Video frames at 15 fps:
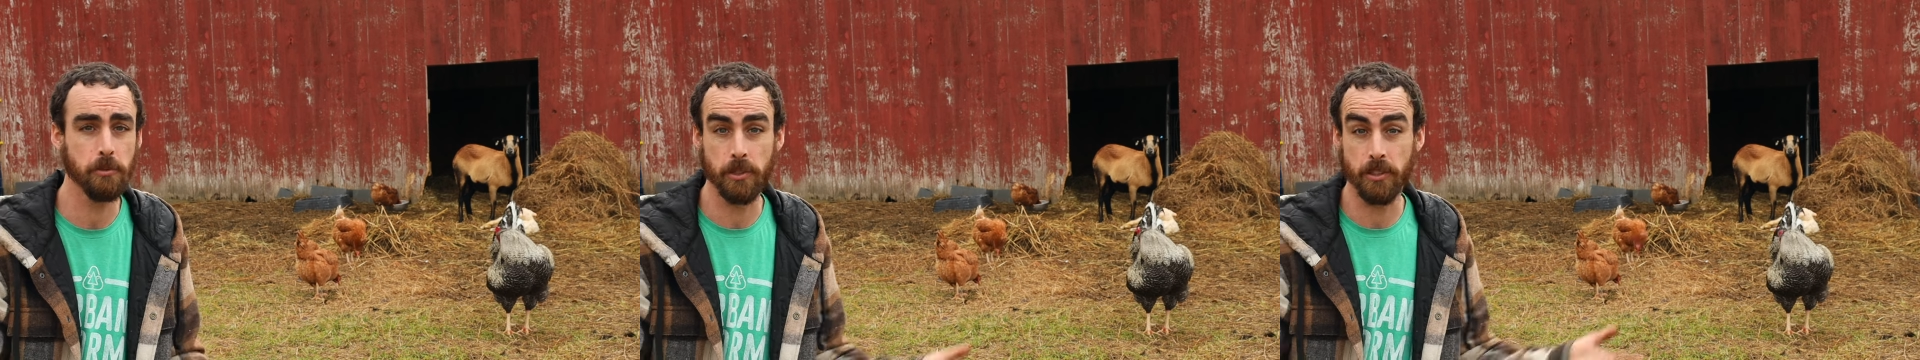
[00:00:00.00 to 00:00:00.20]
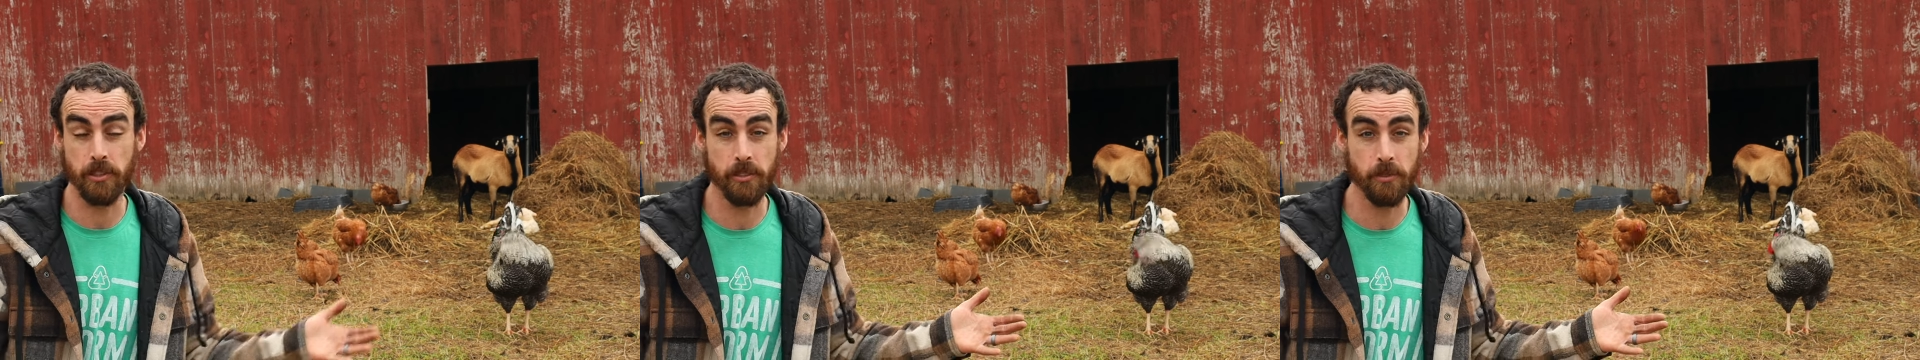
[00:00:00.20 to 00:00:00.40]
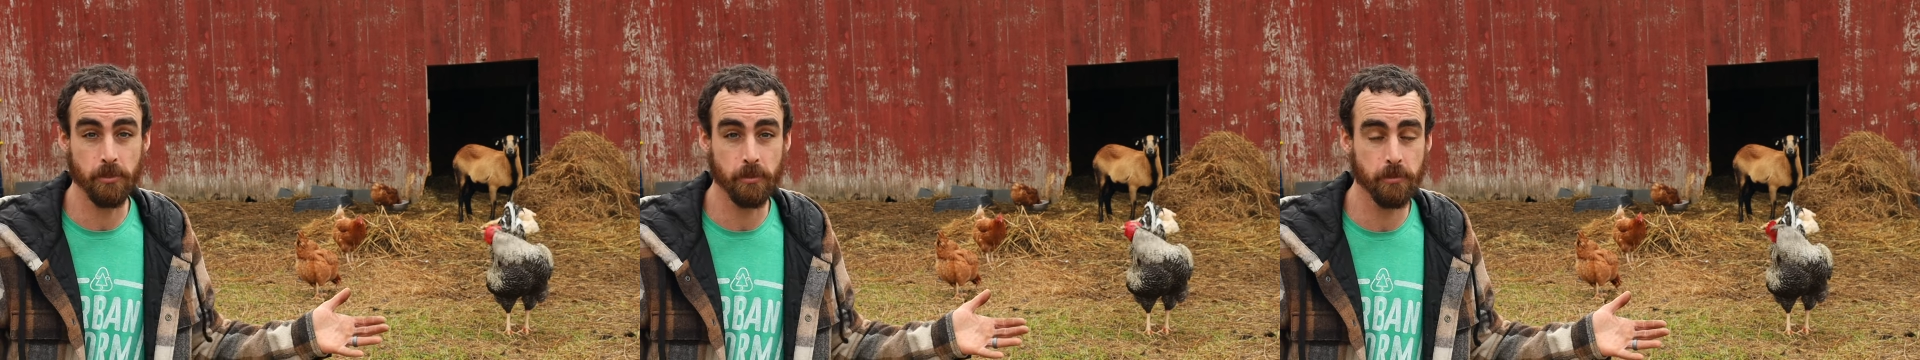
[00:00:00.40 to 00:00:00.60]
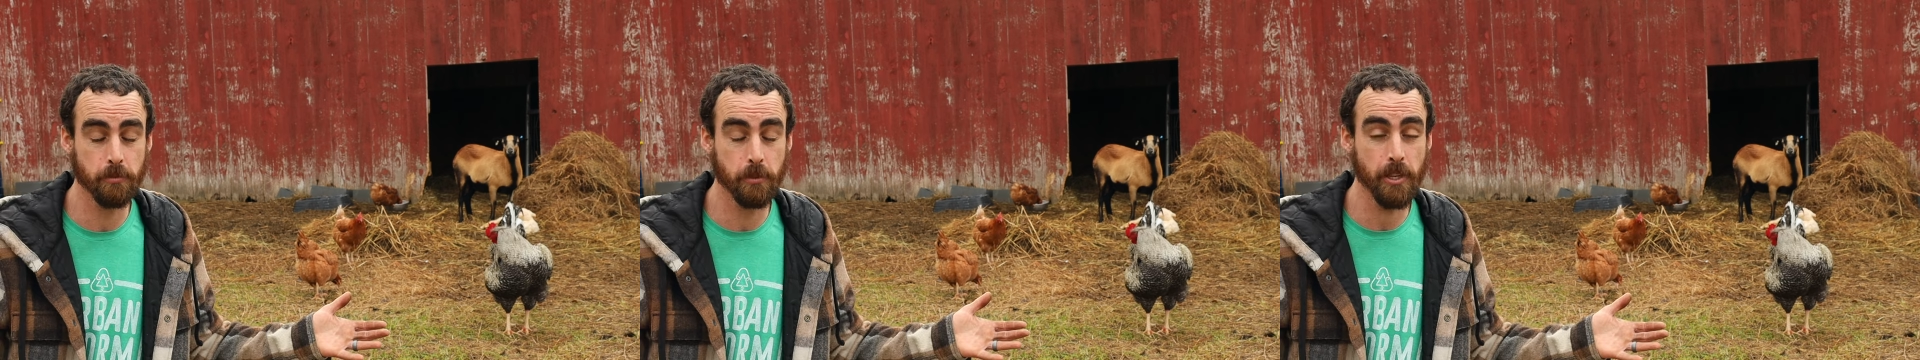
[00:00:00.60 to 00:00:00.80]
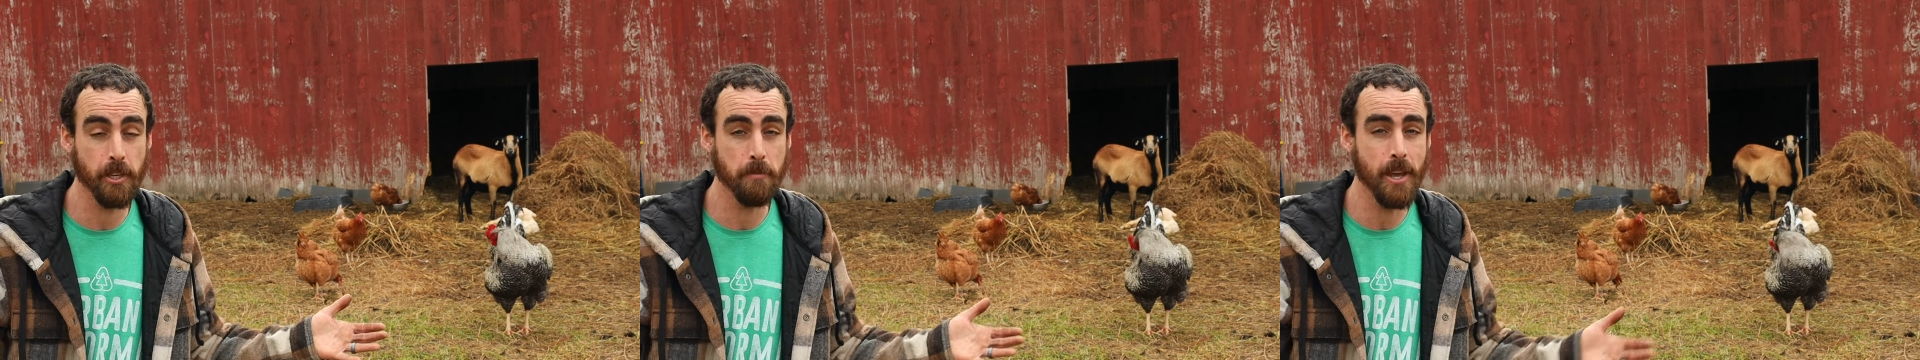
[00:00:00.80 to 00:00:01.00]
which is
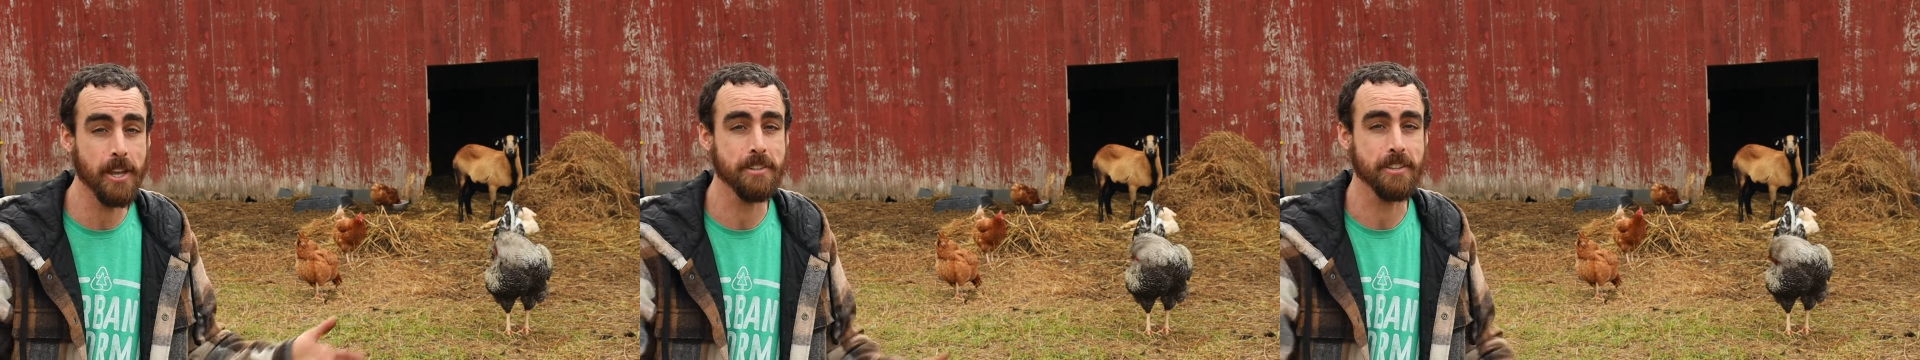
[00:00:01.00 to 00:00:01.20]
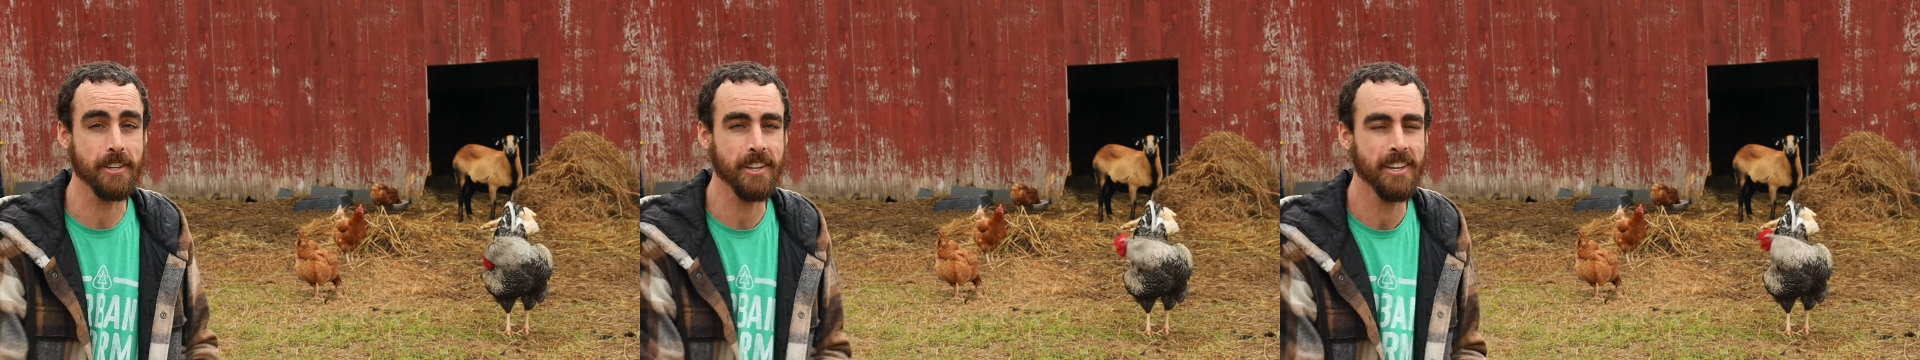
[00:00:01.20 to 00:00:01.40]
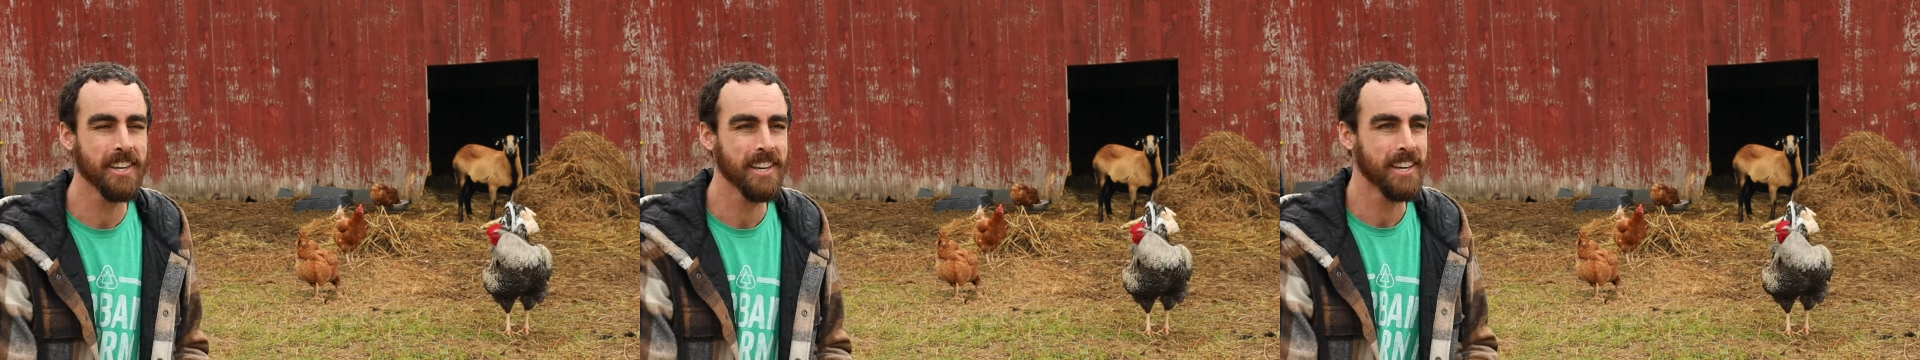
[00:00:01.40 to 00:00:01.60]
pretty amazing